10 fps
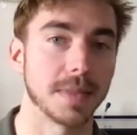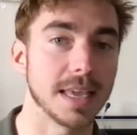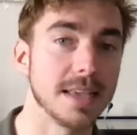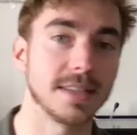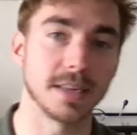
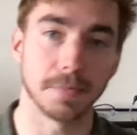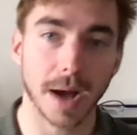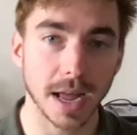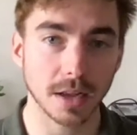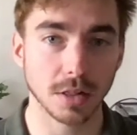easy to
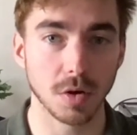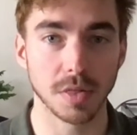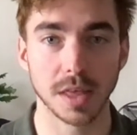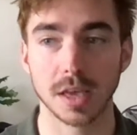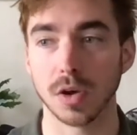buy
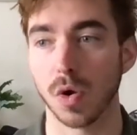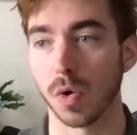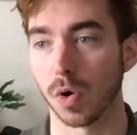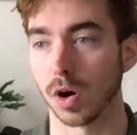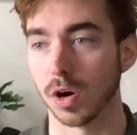clothing,
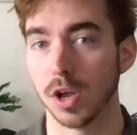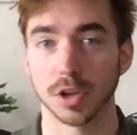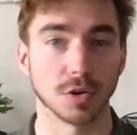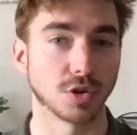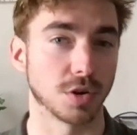or
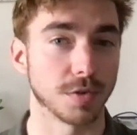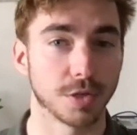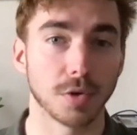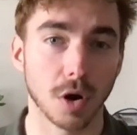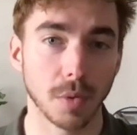sort of
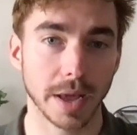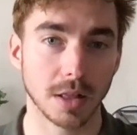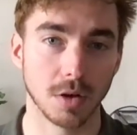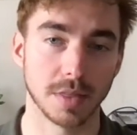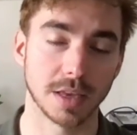throwaway
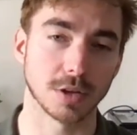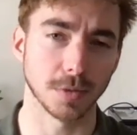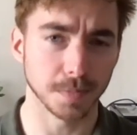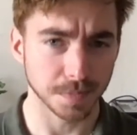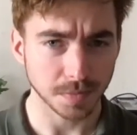clothing? So
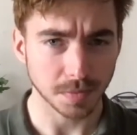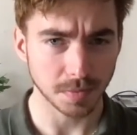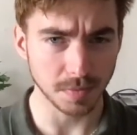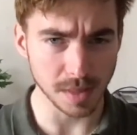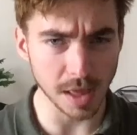
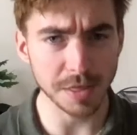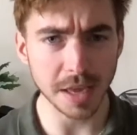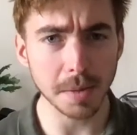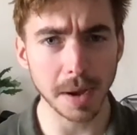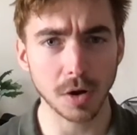think
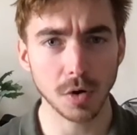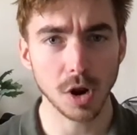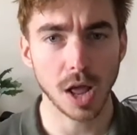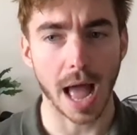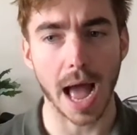about
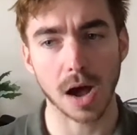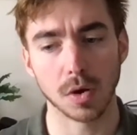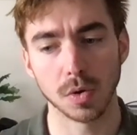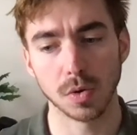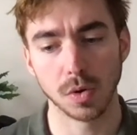
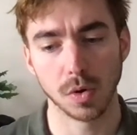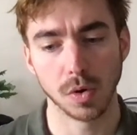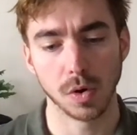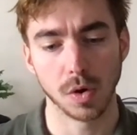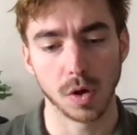how
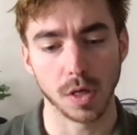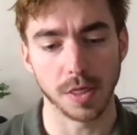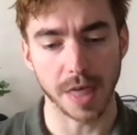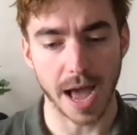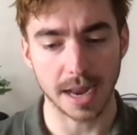
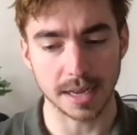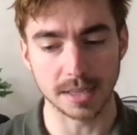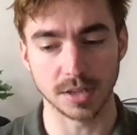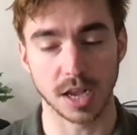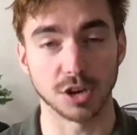that
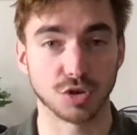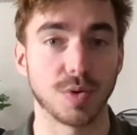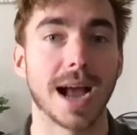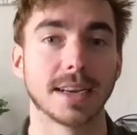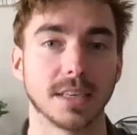is
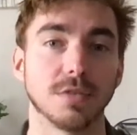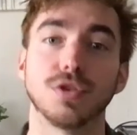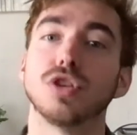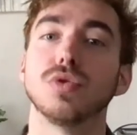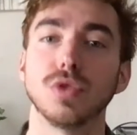attractive
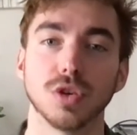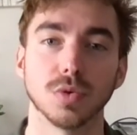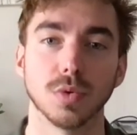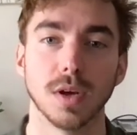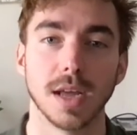to
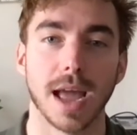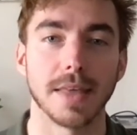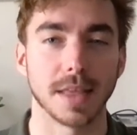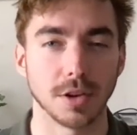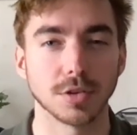you,
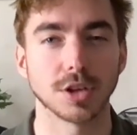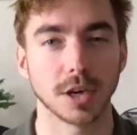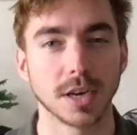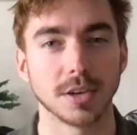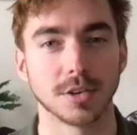and then you'll start
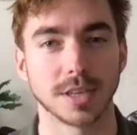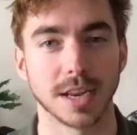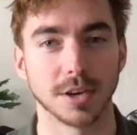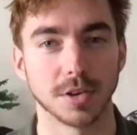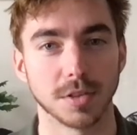to understand
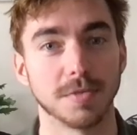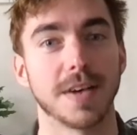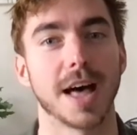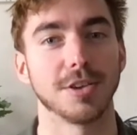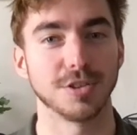the
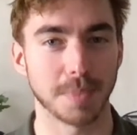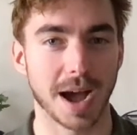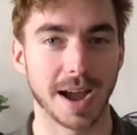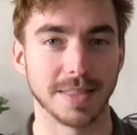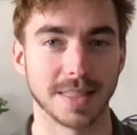values
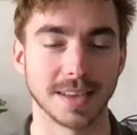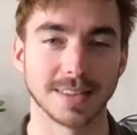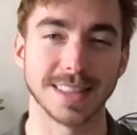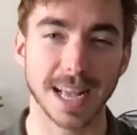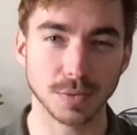behind things.
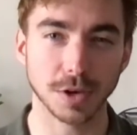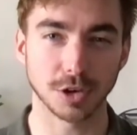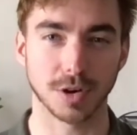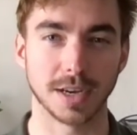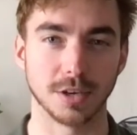And that's what you're
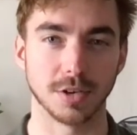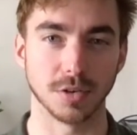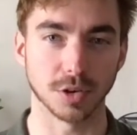trying to do.